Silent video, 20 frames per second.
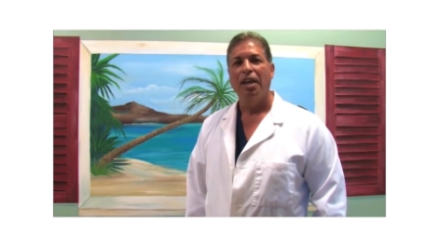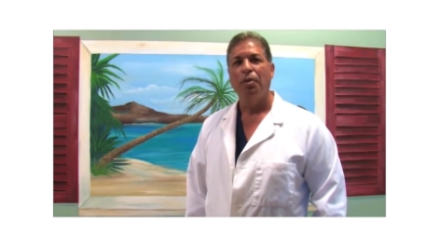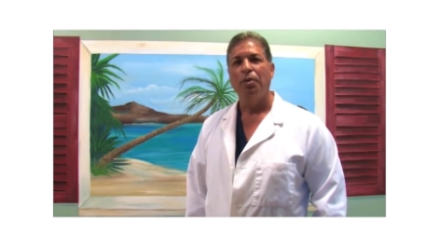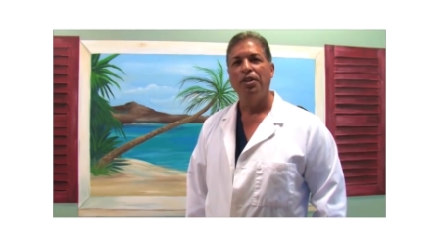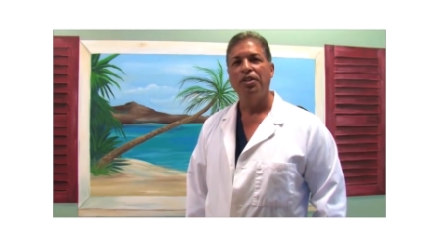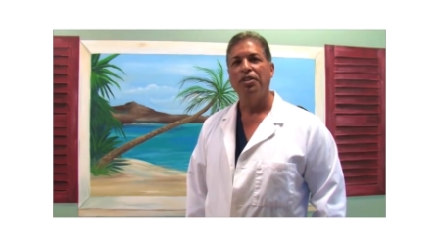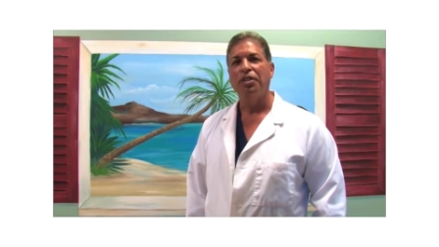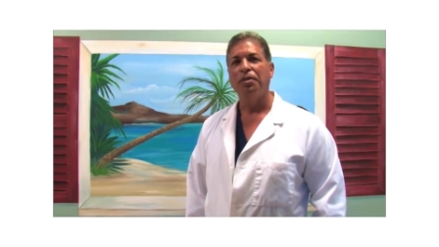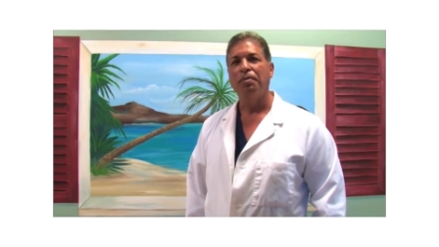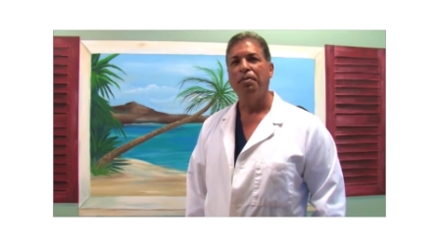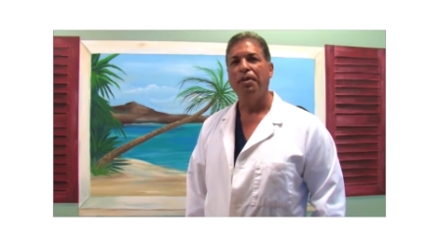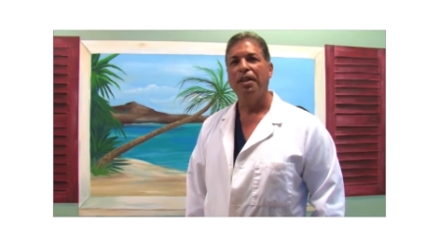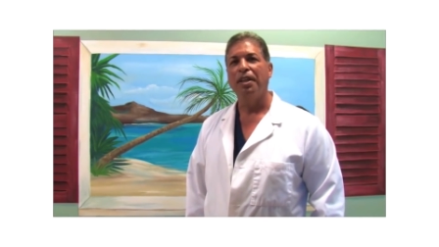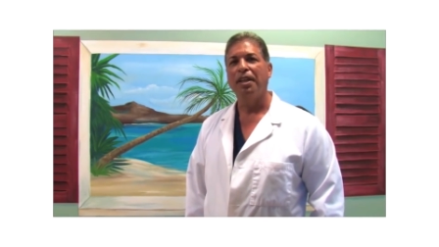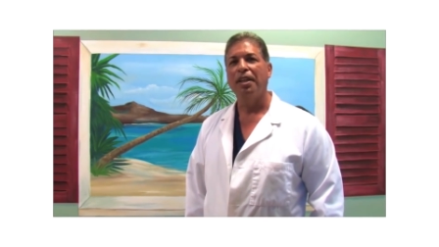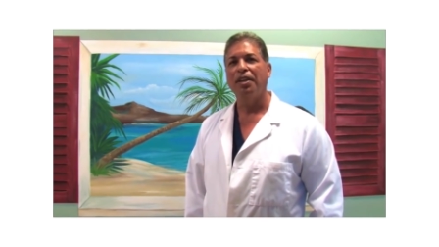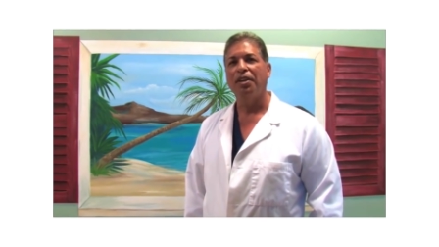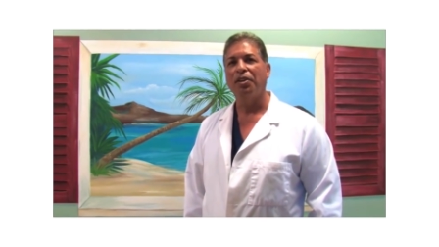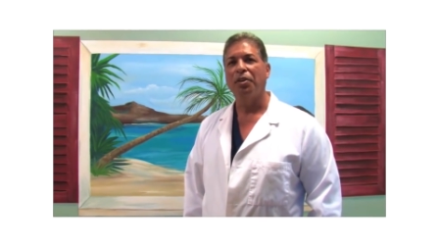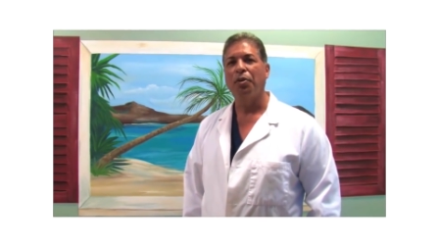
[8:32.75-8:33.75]
which has
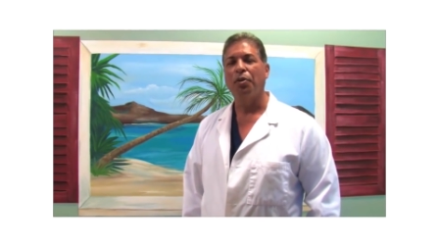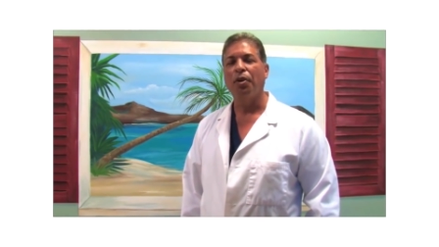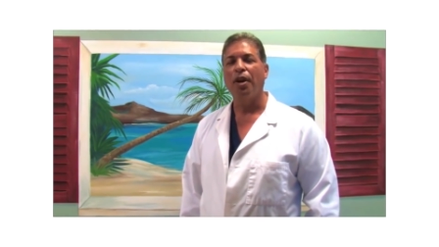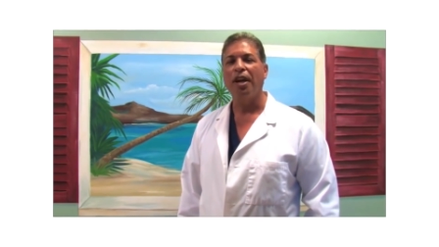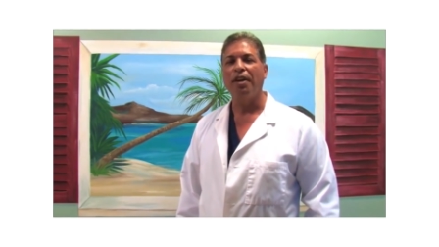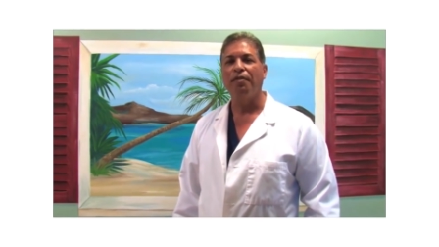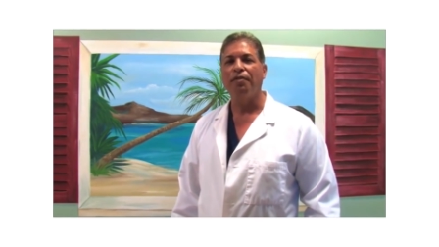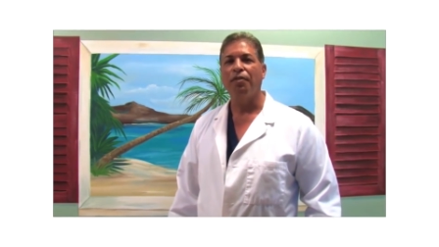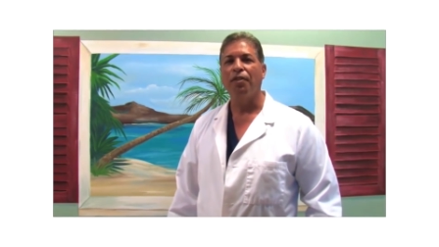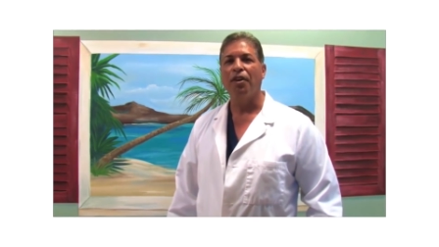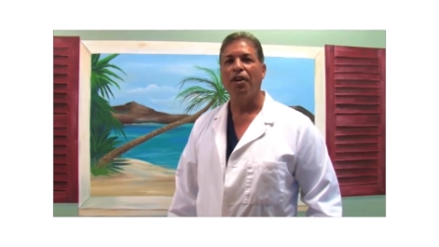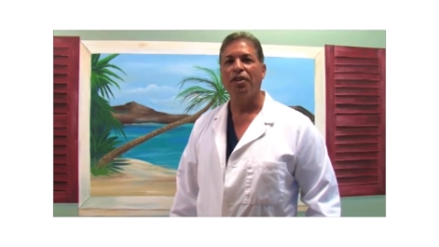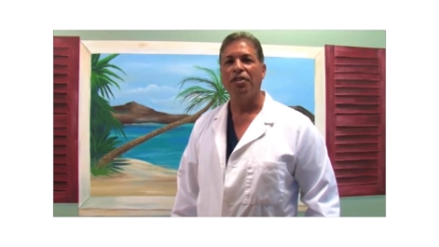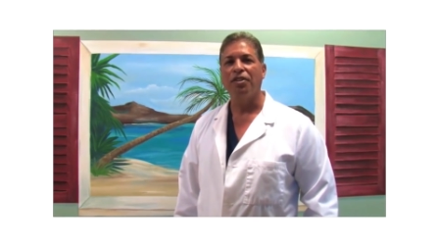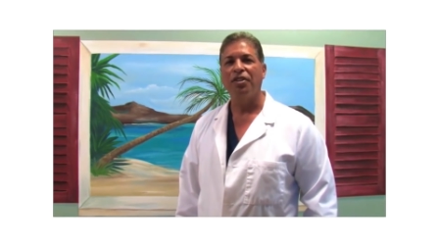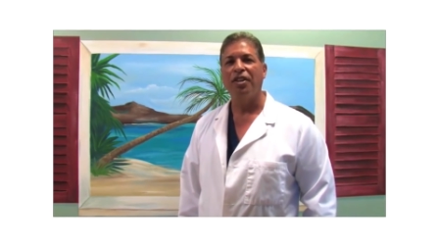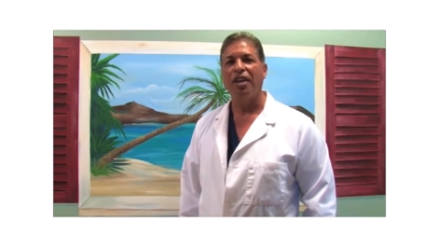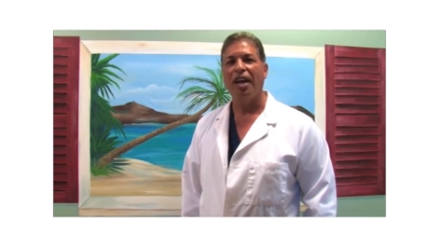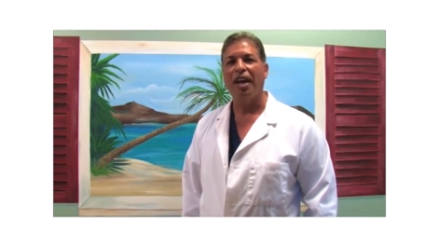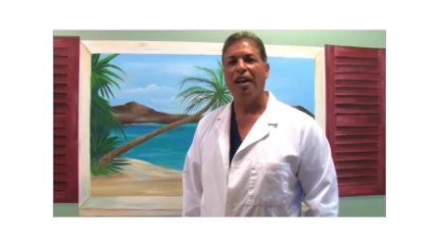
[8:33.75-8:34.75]
been great for our
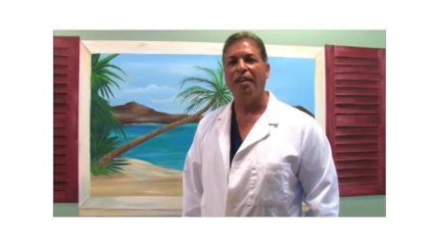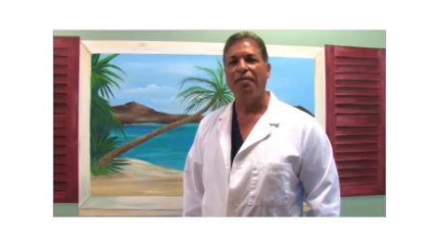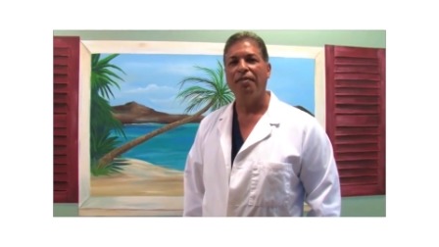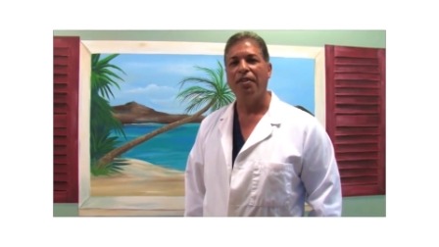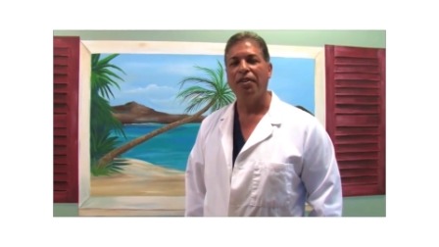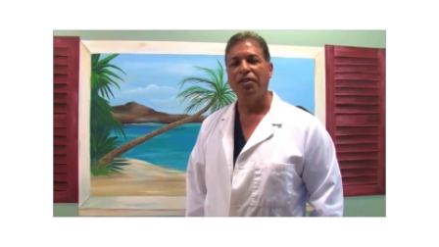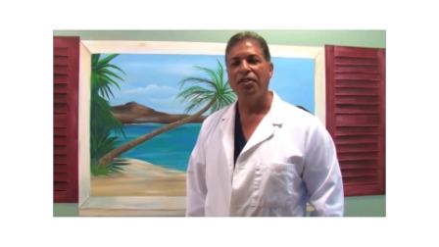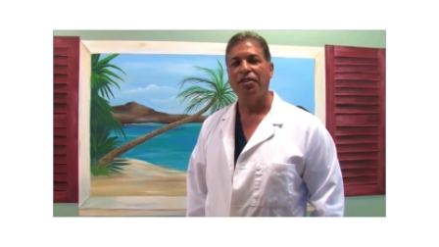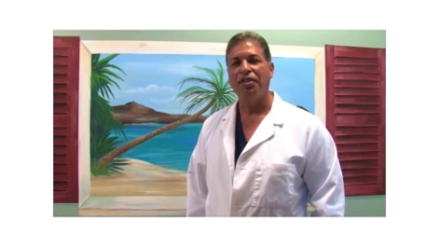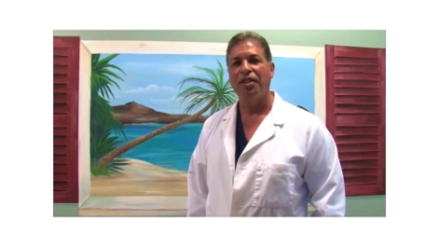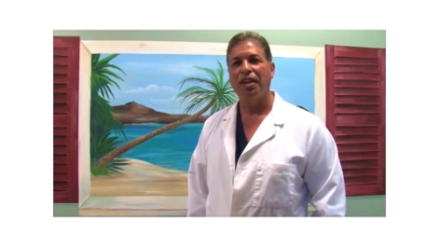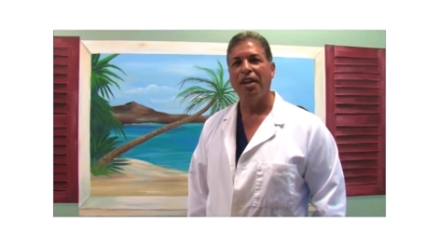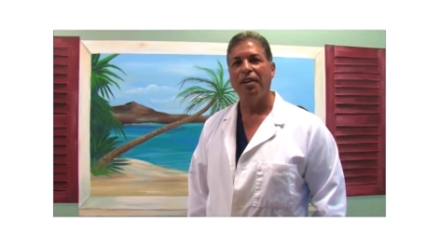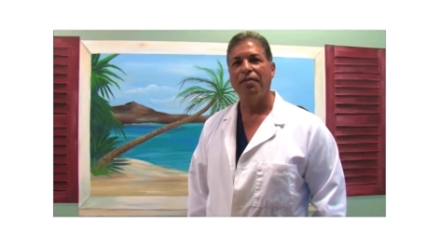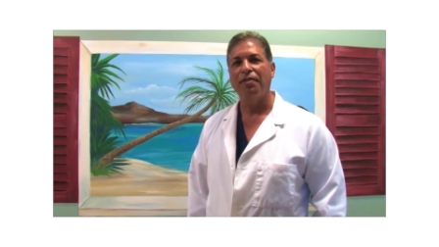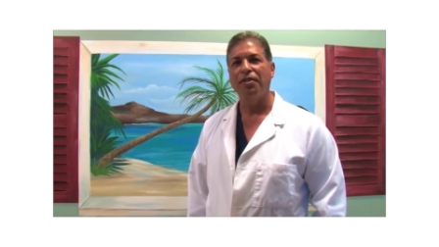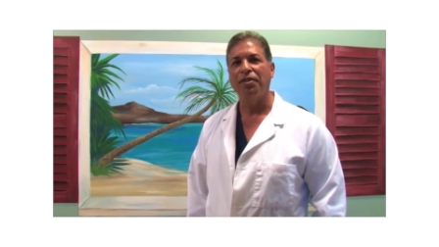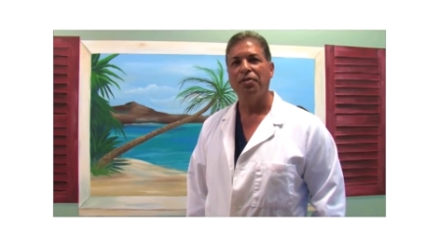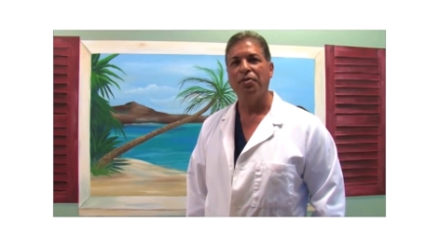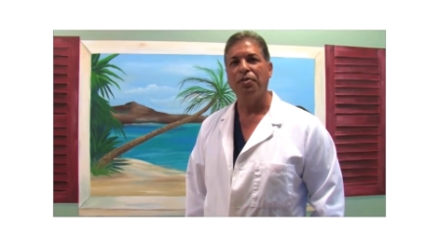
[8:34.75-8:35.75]
staff. Our
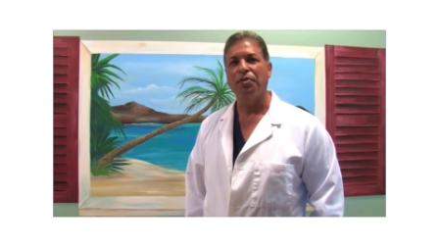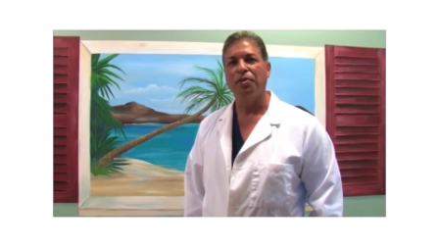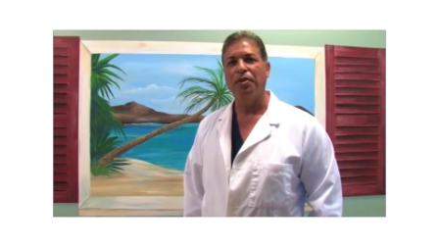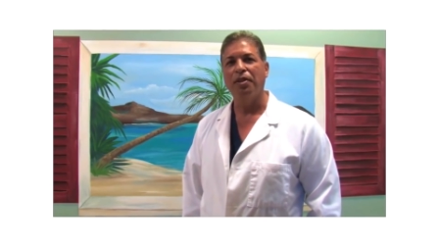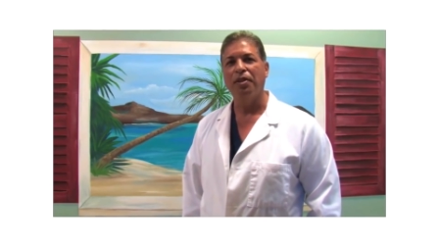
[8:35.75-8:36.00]
staff is